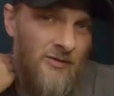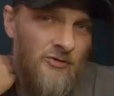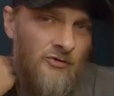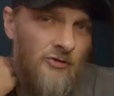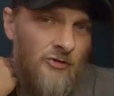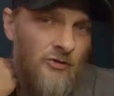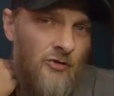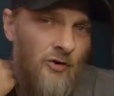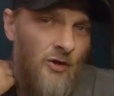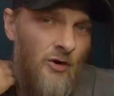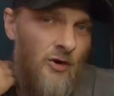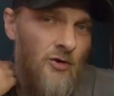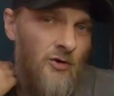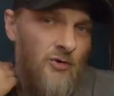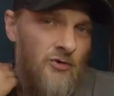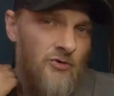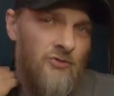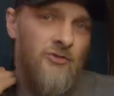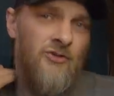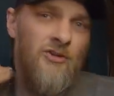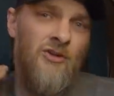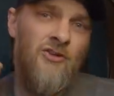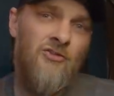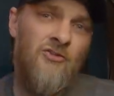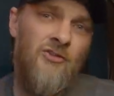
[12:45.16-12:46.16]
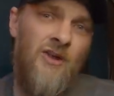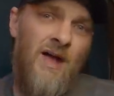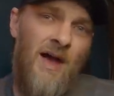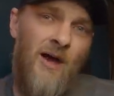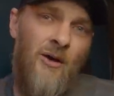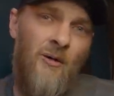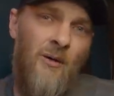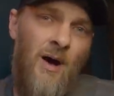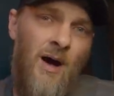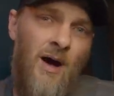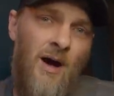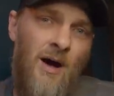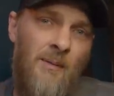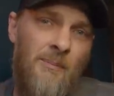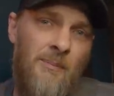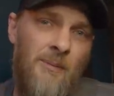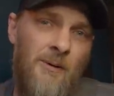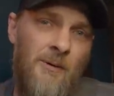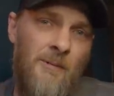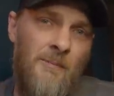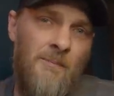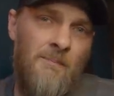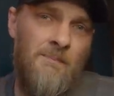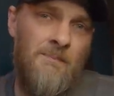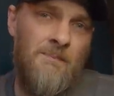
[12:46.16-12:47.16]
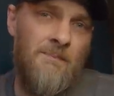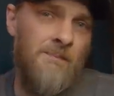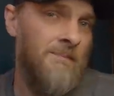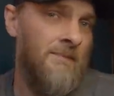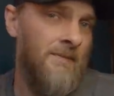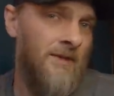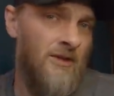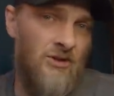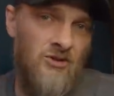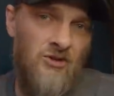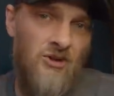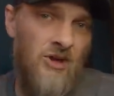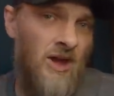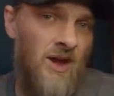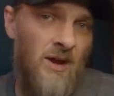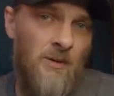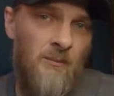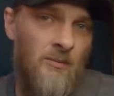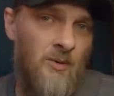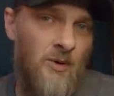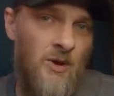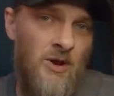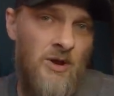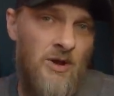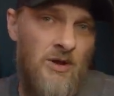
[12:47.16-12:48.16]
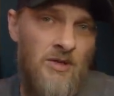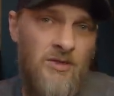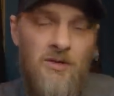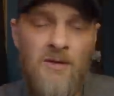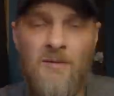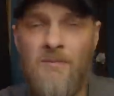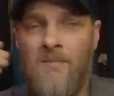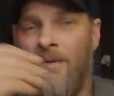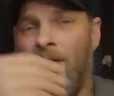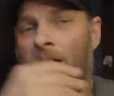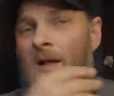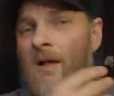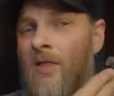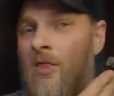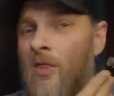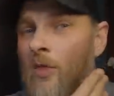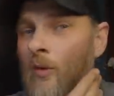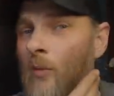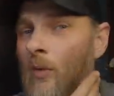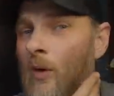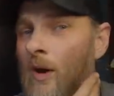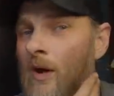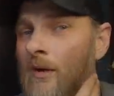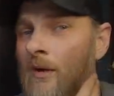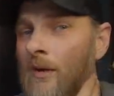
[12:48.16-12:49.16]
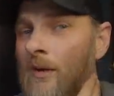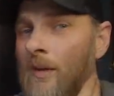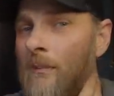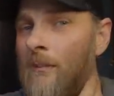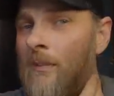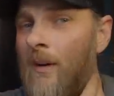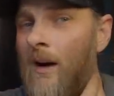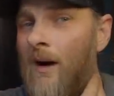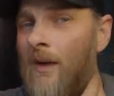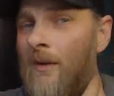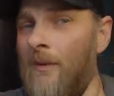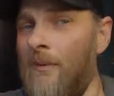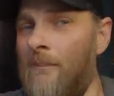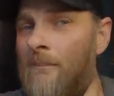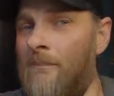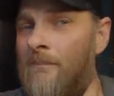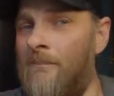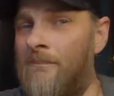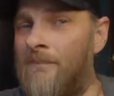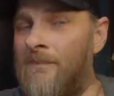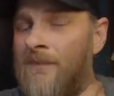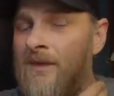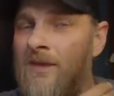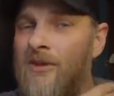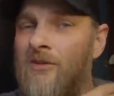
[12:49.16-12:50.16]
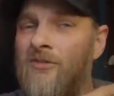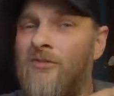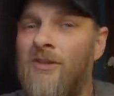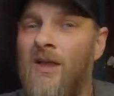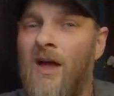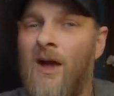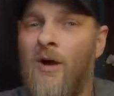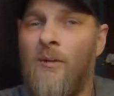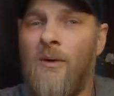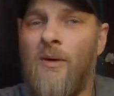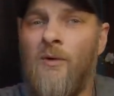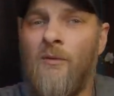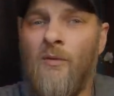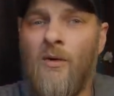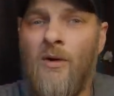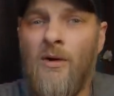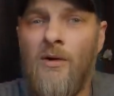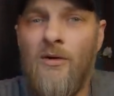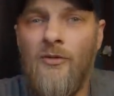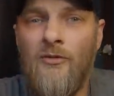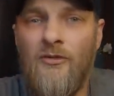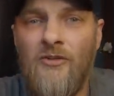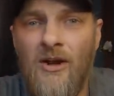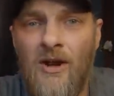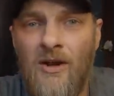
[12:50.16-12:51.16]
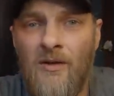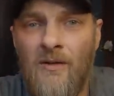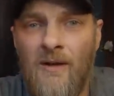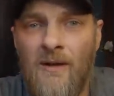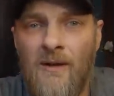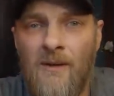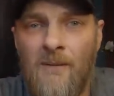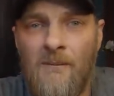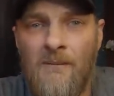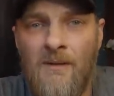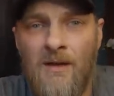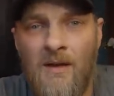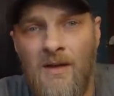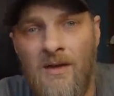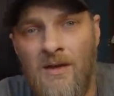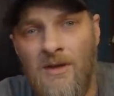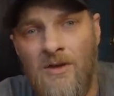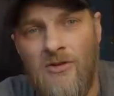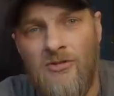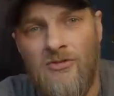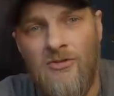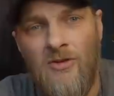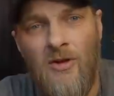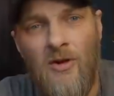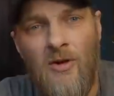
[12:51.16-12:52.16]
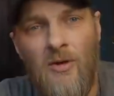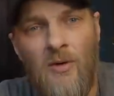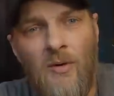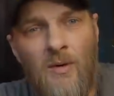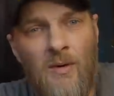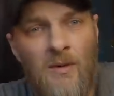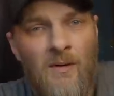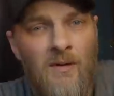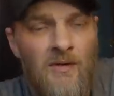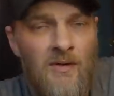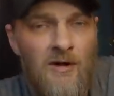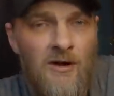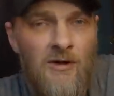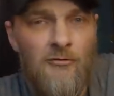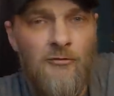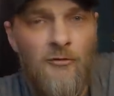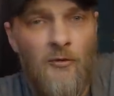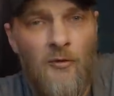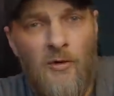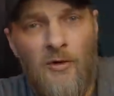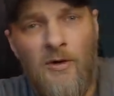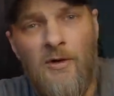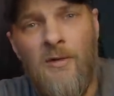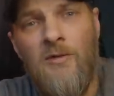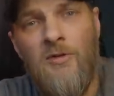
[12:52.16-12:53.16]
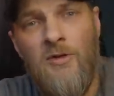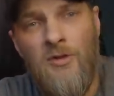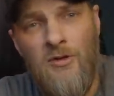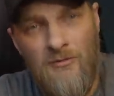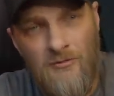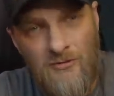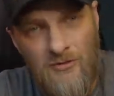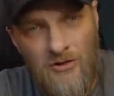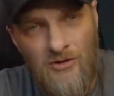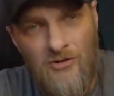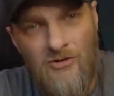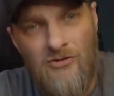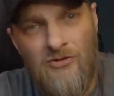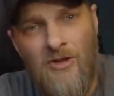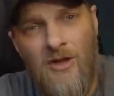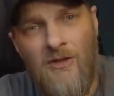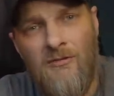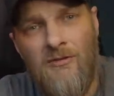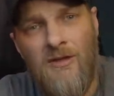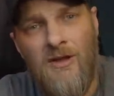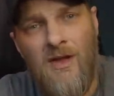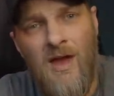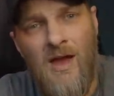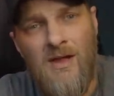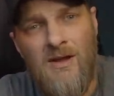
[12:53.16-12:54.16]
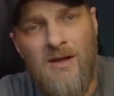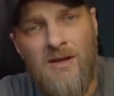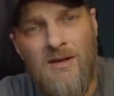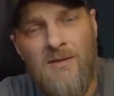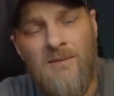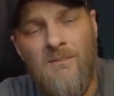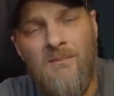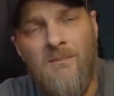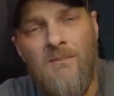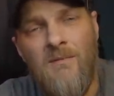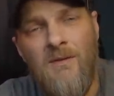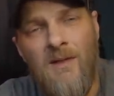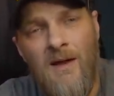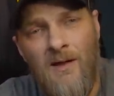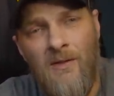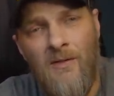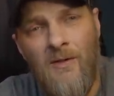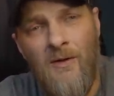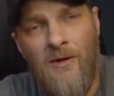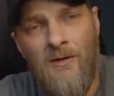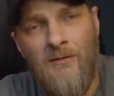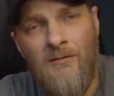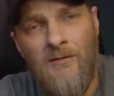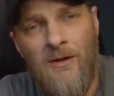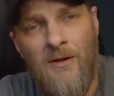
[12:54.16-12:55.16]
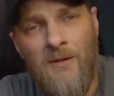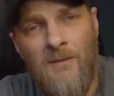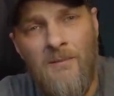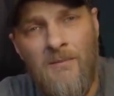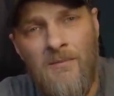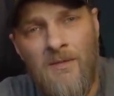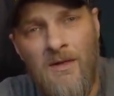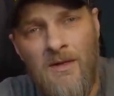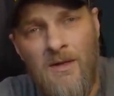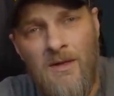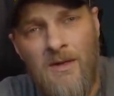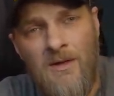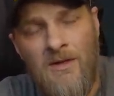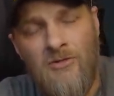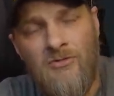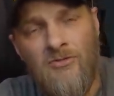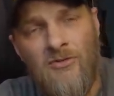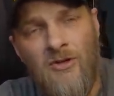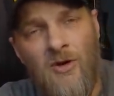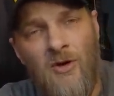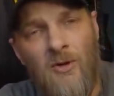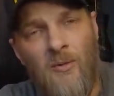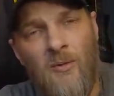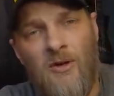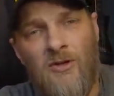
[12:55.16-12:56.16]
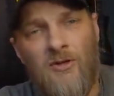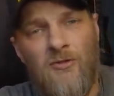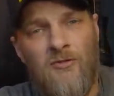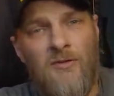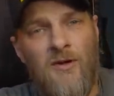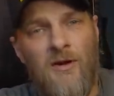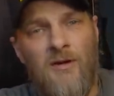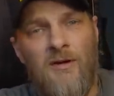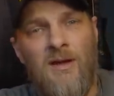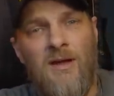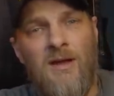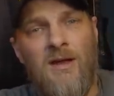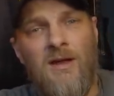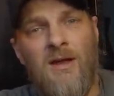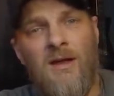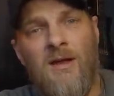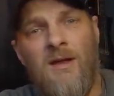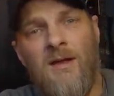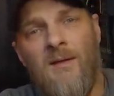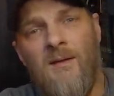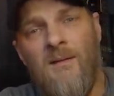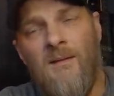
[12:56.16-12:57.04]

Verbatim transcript: that's closed is now up, can't breathe, the one on the bottom is now in raw jelly. So therefore, you've just suffocated that larva. So it's very,